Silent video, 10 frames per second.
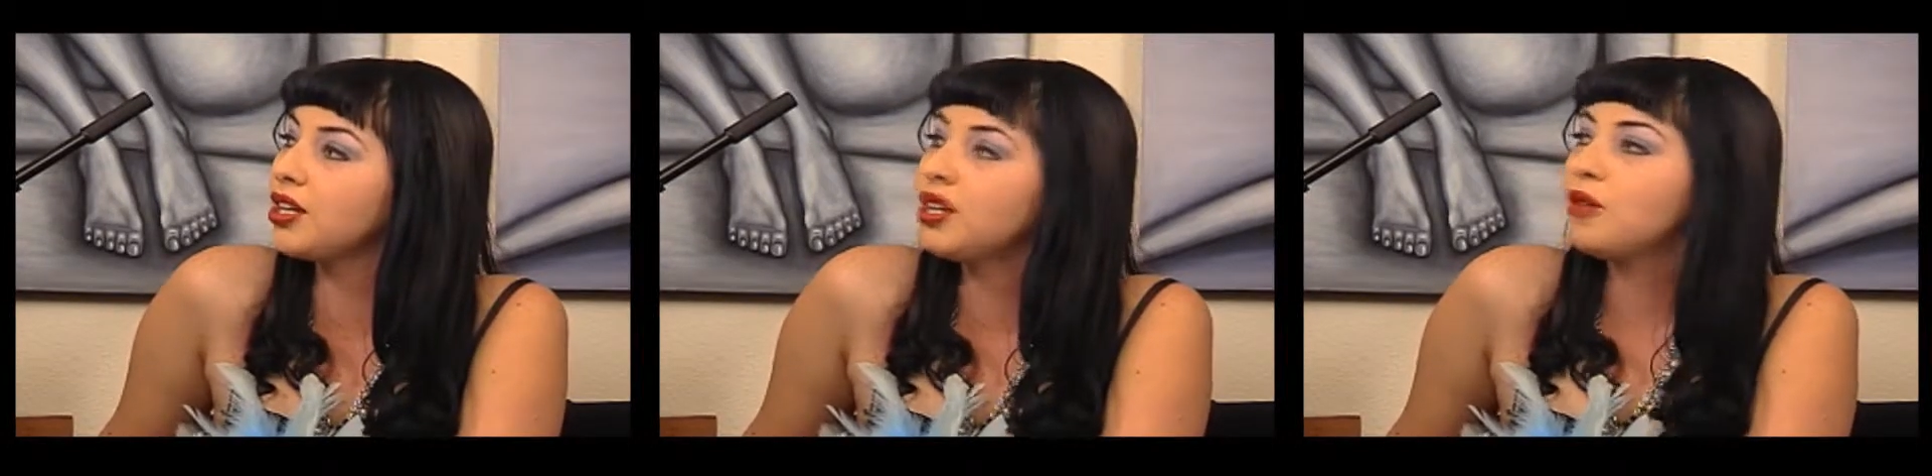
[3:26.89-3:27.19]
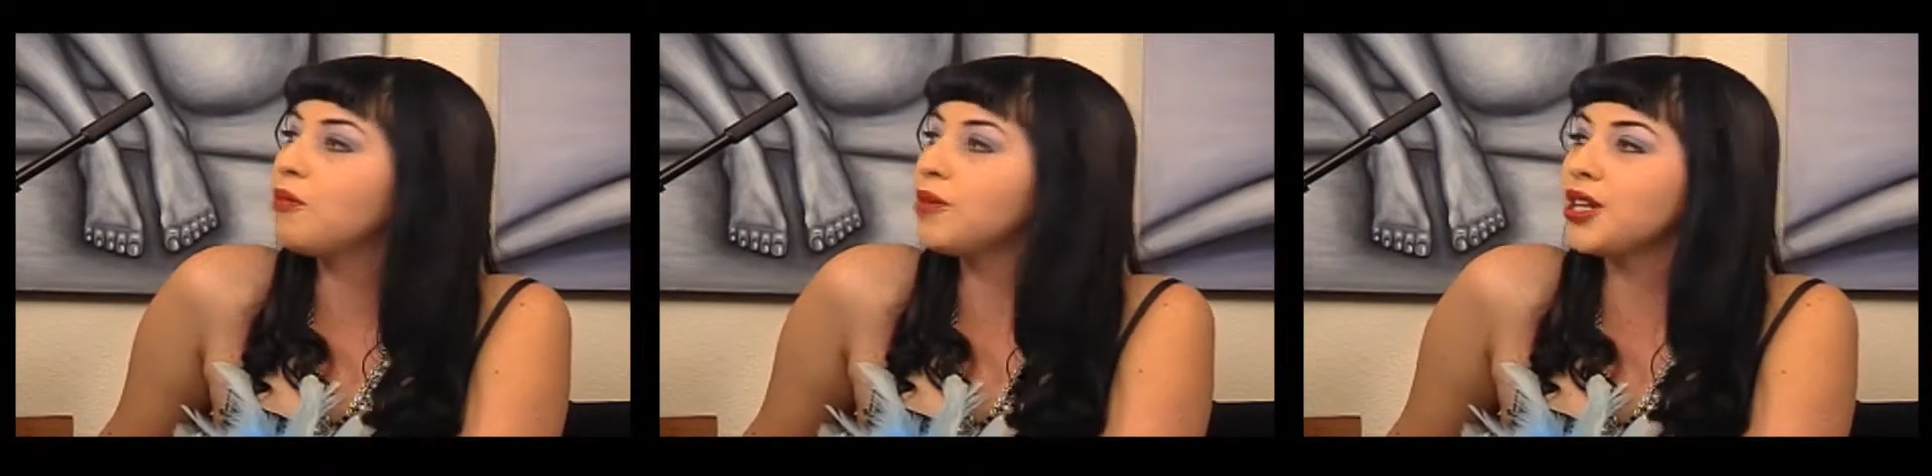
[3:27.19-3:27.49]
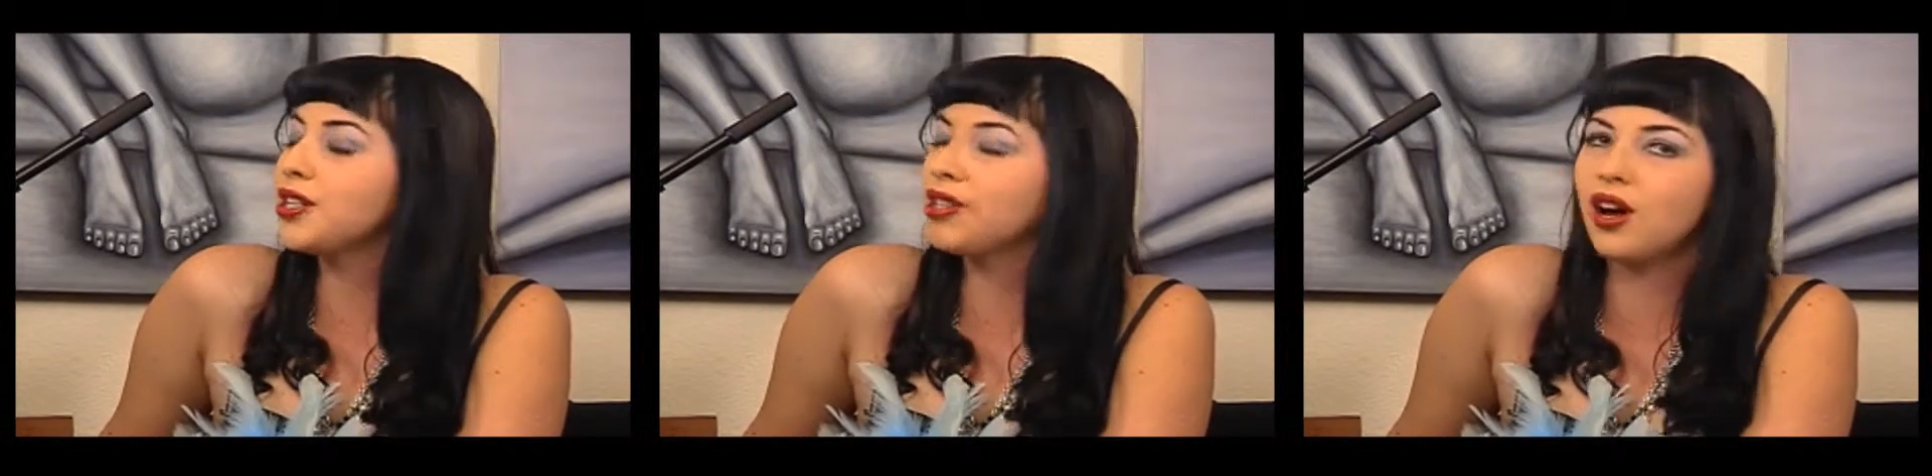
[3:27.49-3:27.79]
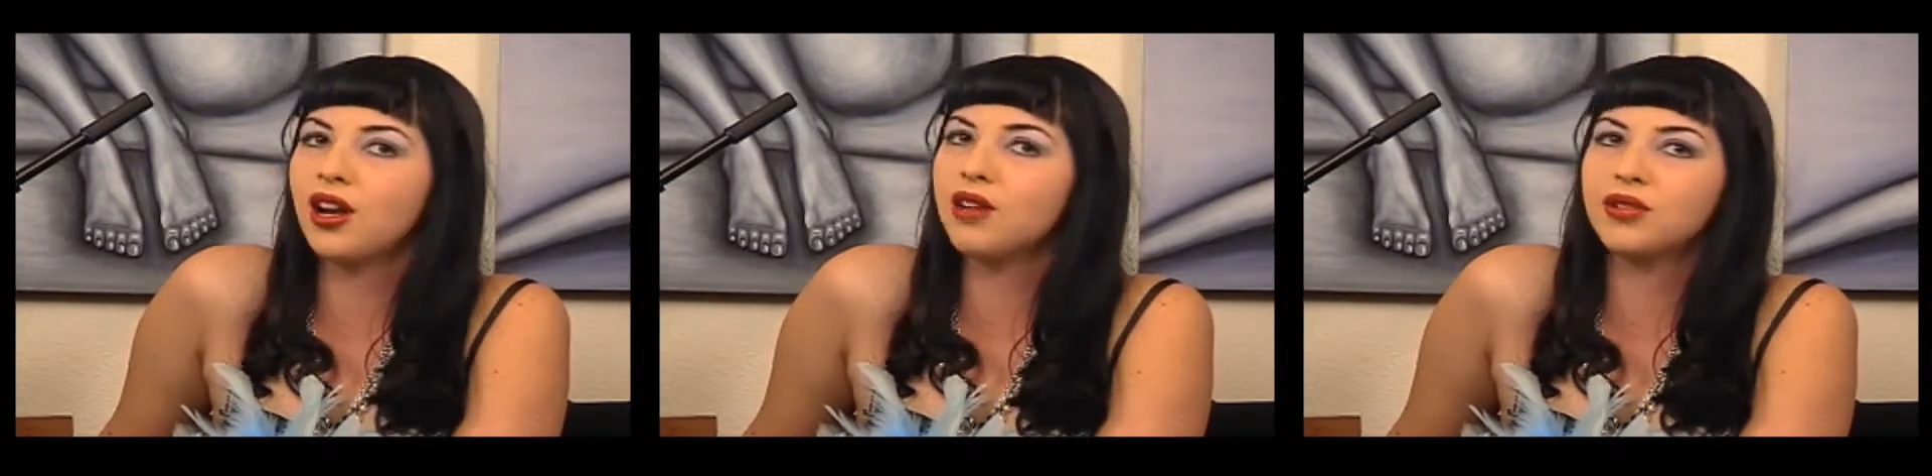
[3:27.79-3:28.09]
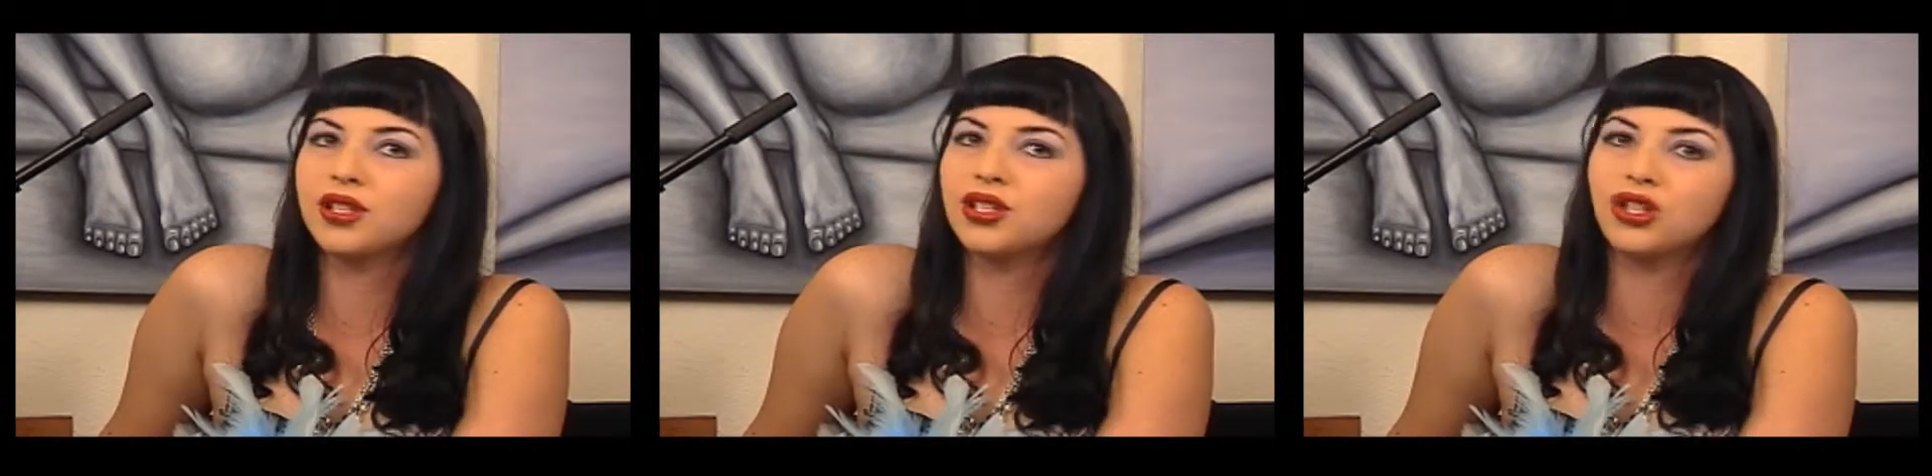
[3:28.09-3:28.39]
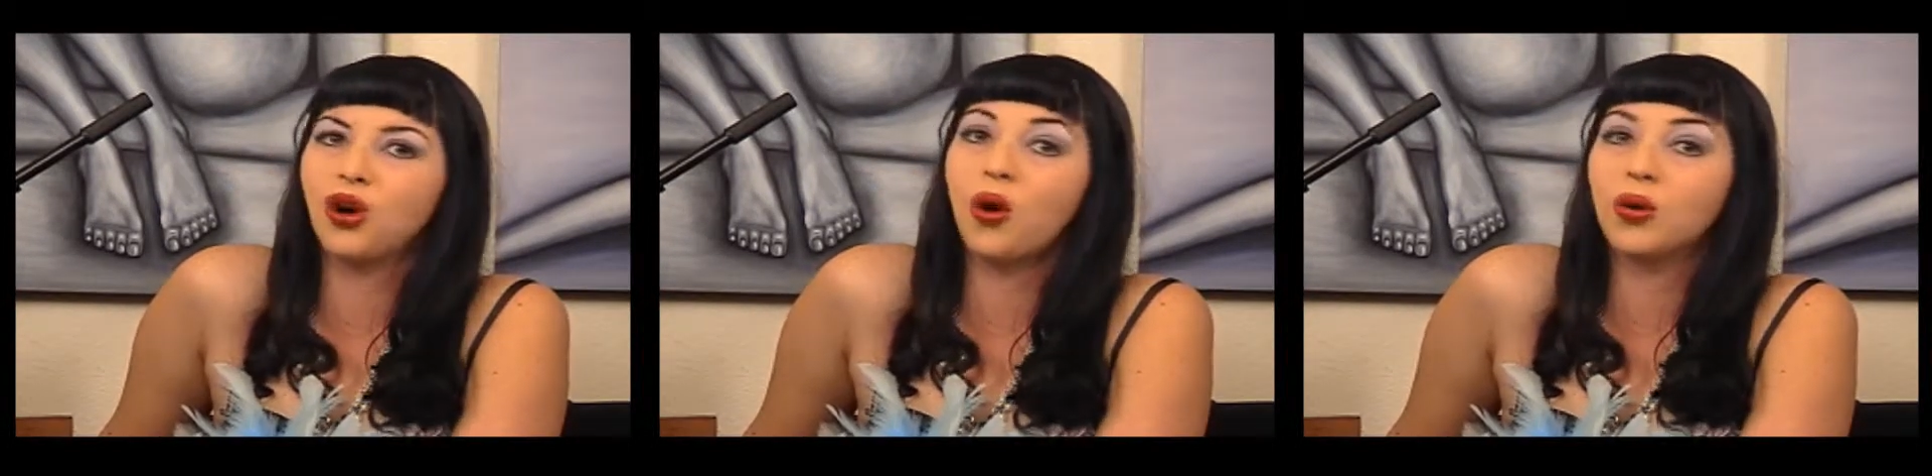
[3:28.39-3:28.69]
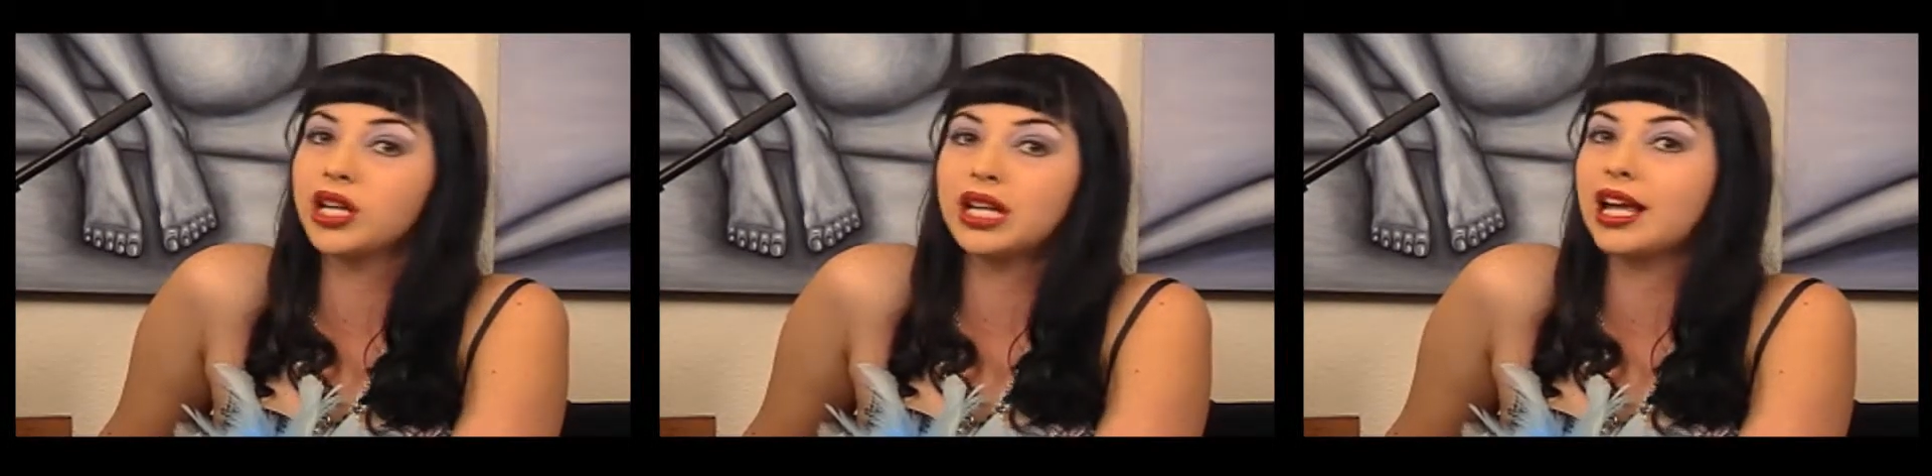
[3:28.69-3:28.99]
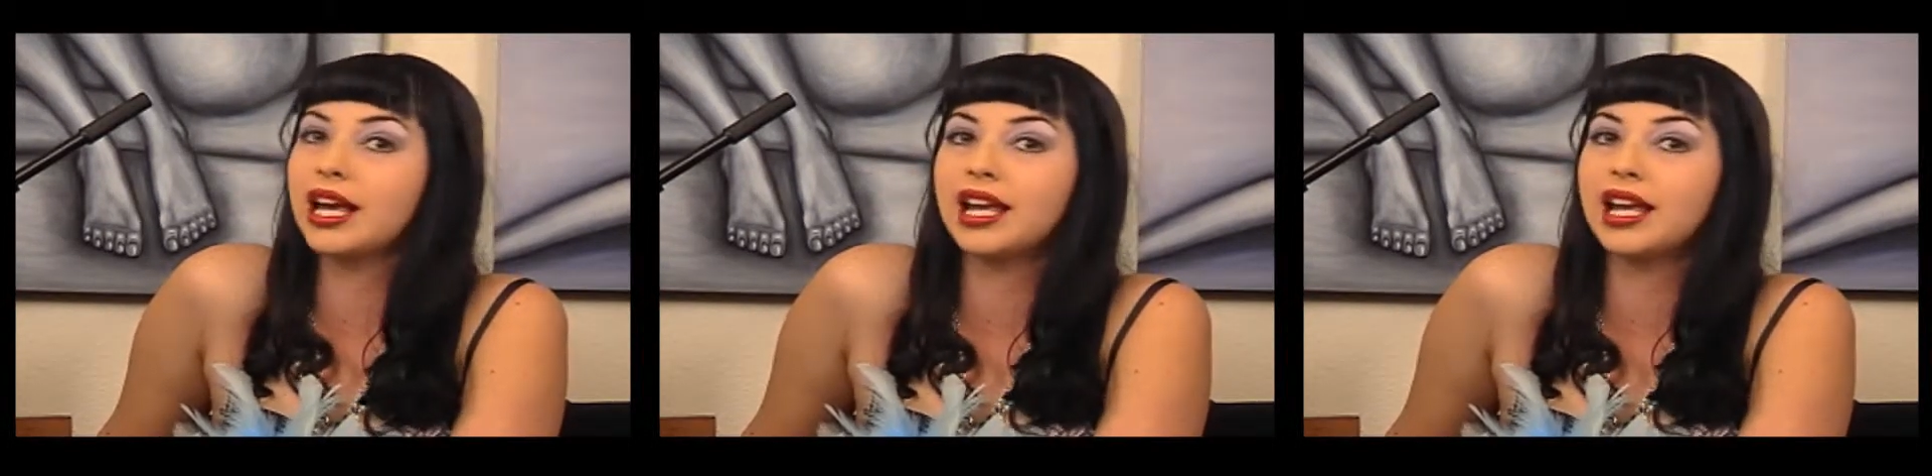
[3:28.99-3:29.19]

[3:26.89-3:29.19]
My parents thought I was already